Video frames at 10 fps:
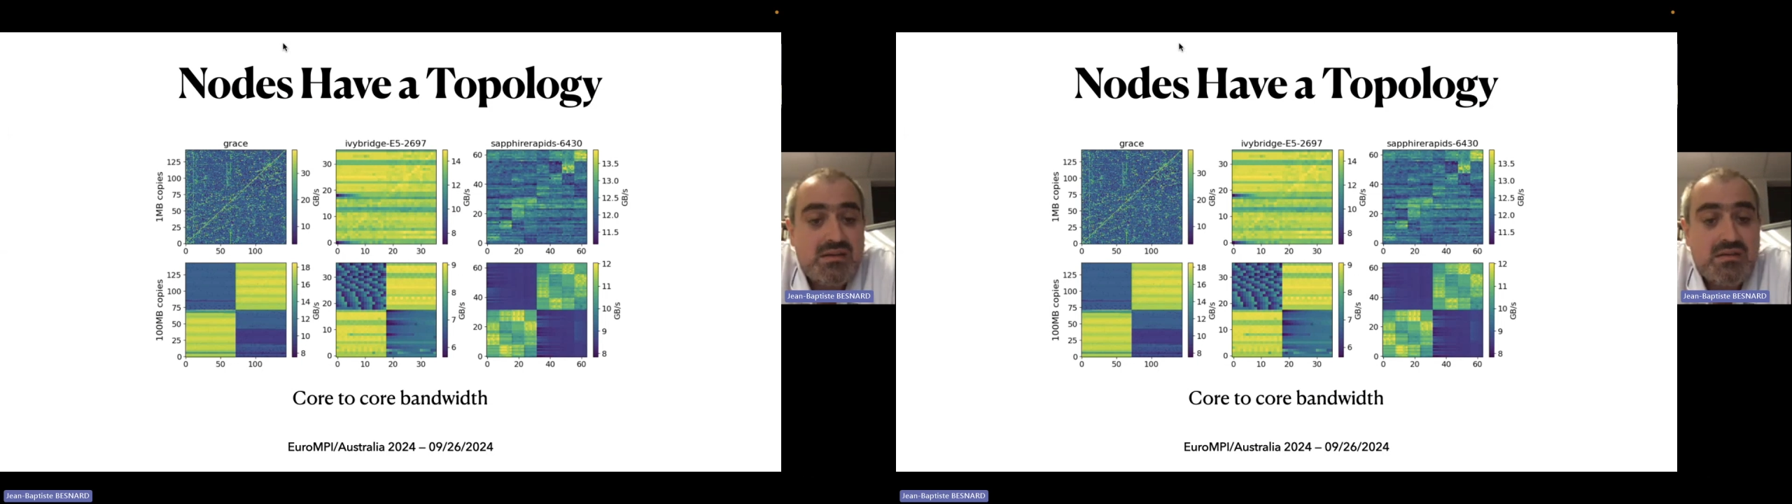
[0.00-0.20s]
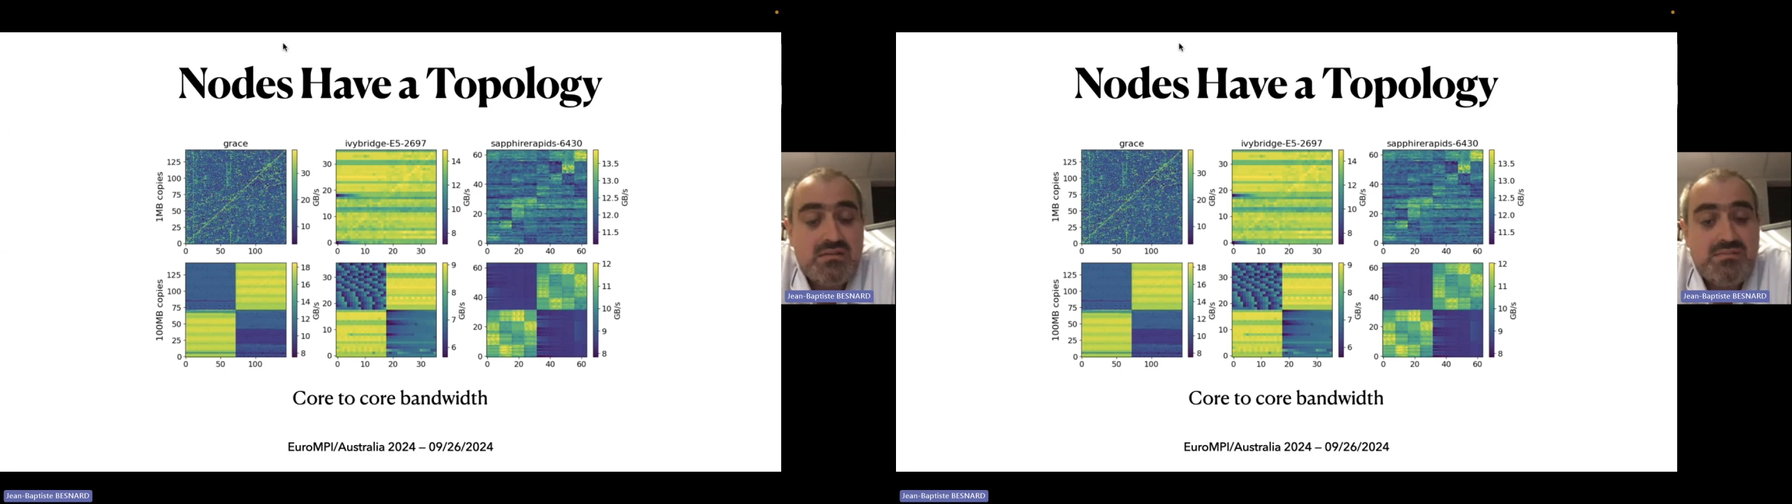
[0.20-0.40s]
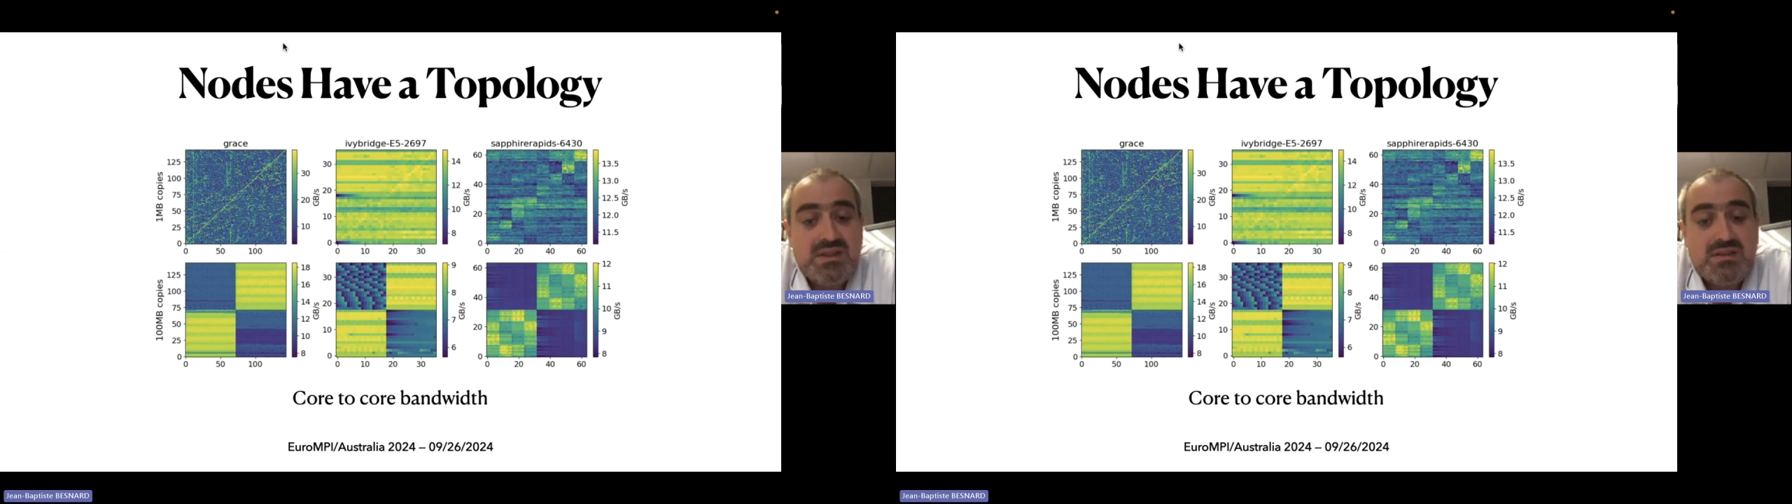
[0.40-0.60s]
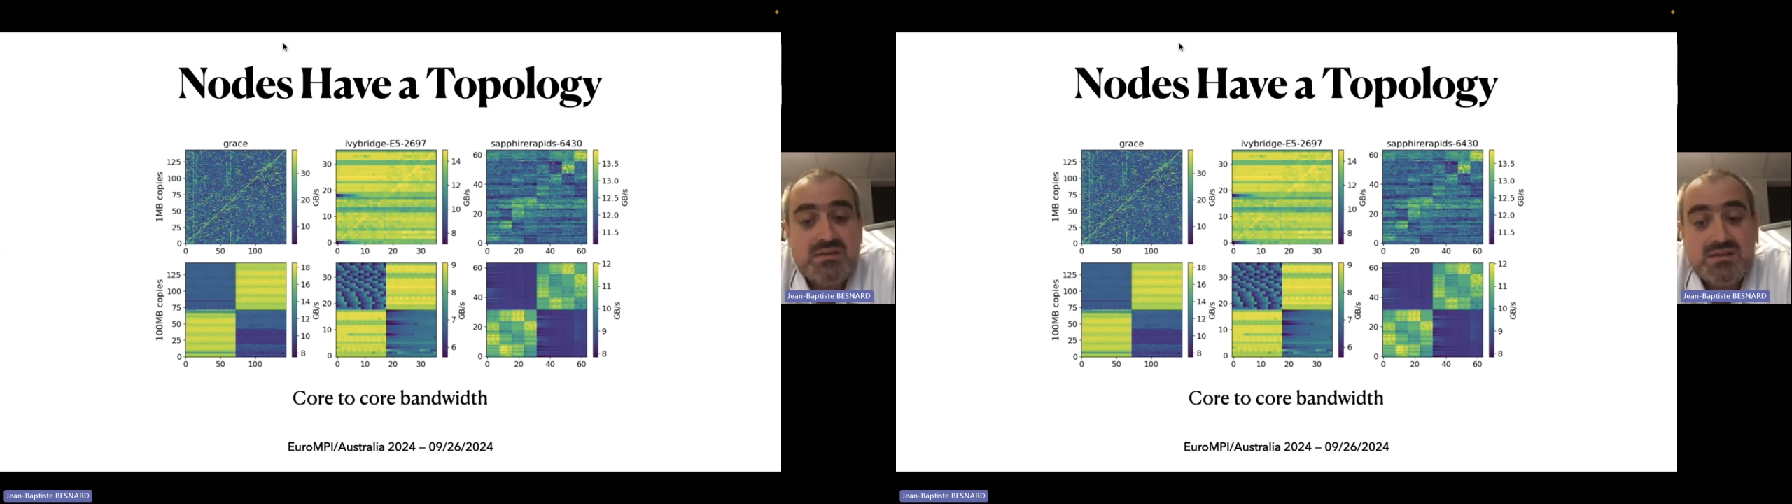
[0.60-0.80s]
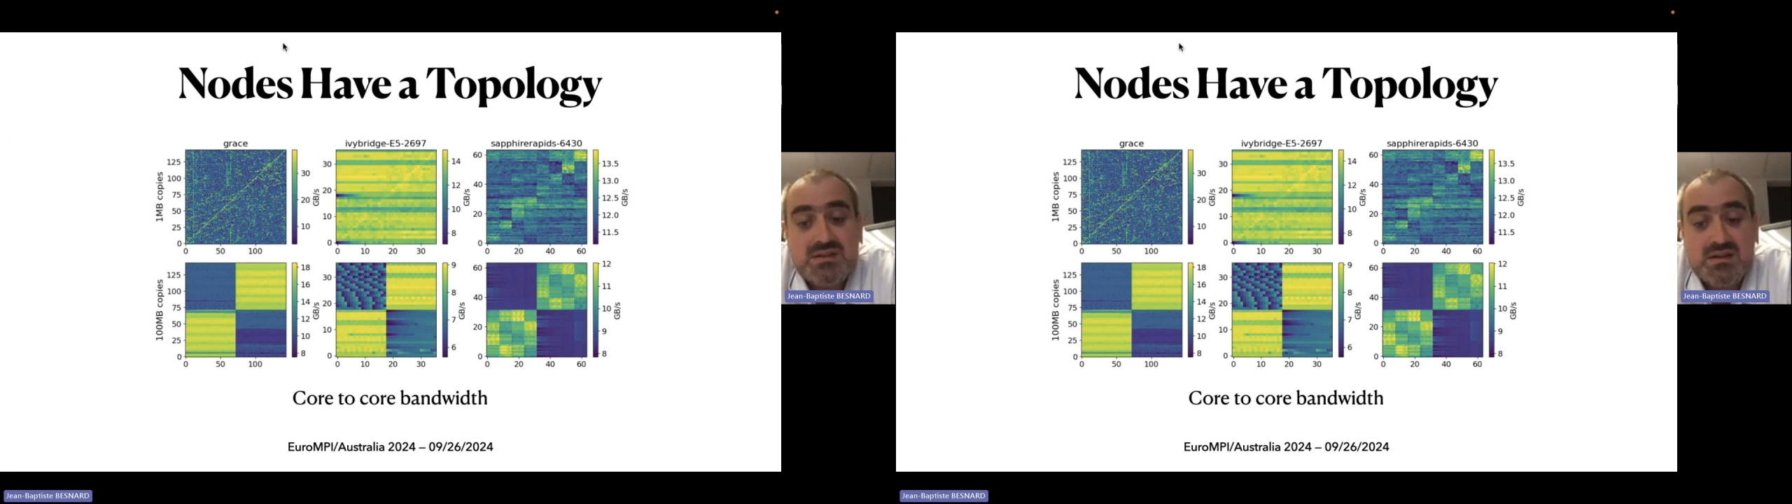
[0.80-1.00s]
all
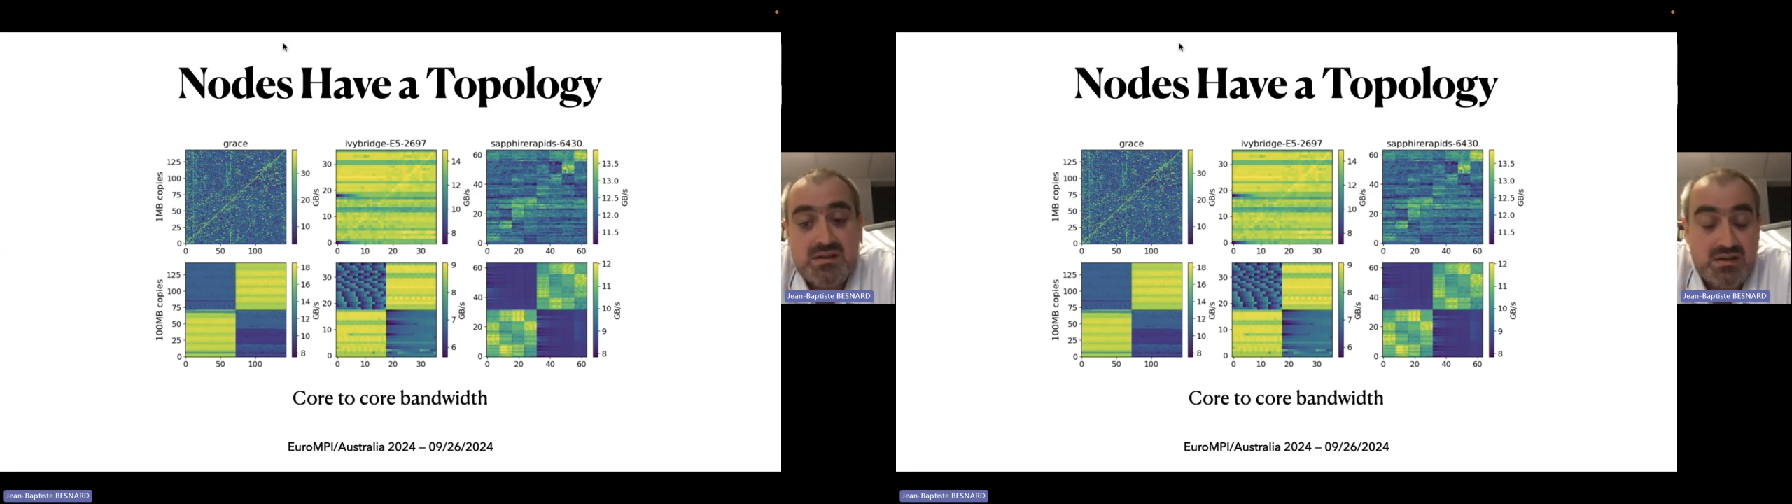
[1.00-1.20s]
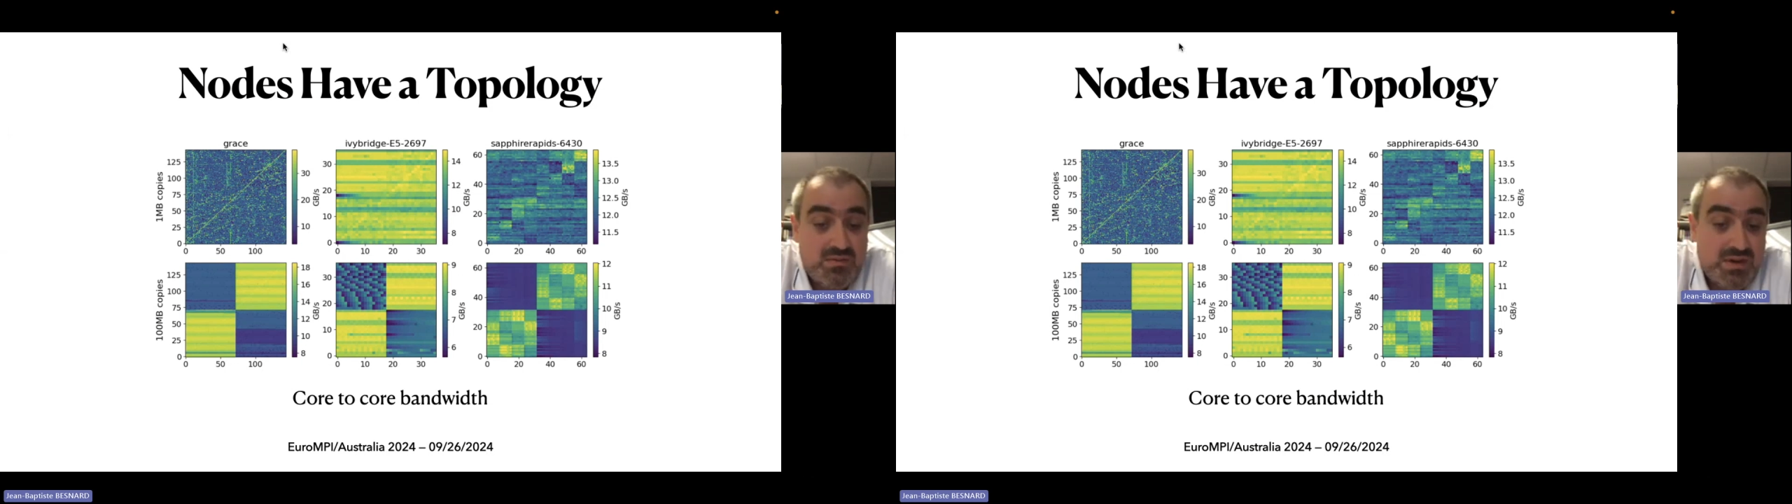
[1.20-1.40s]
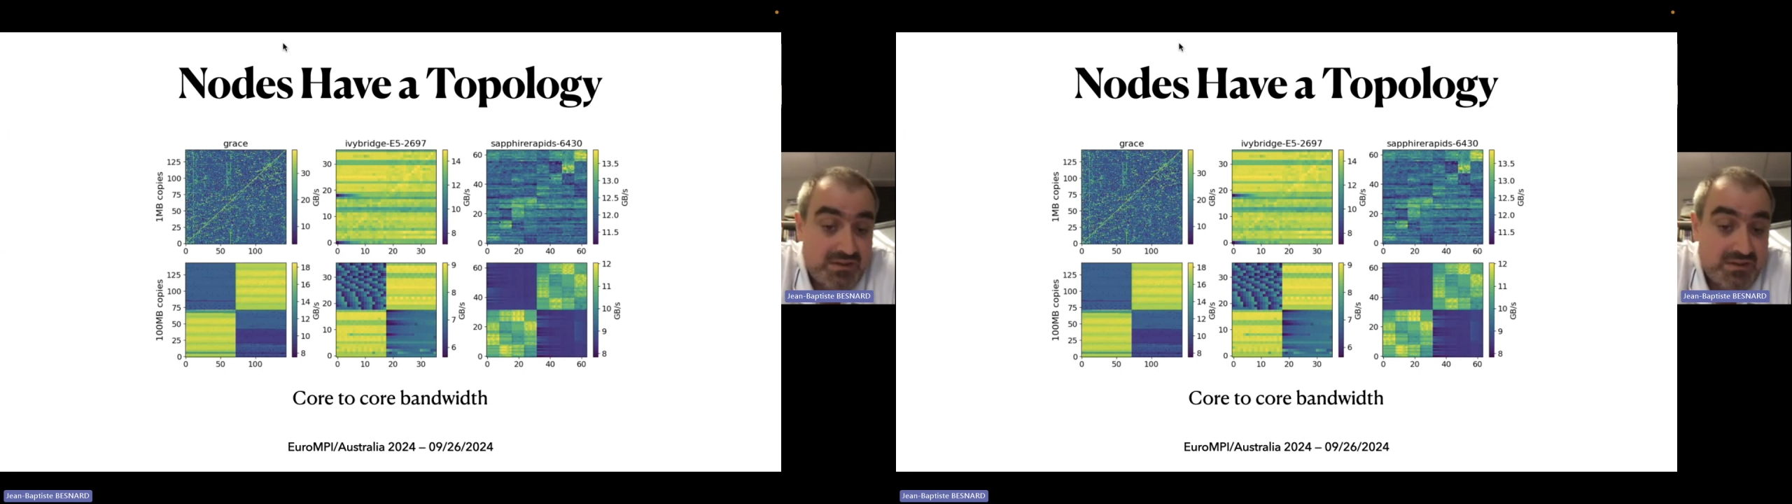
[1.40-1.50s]
because we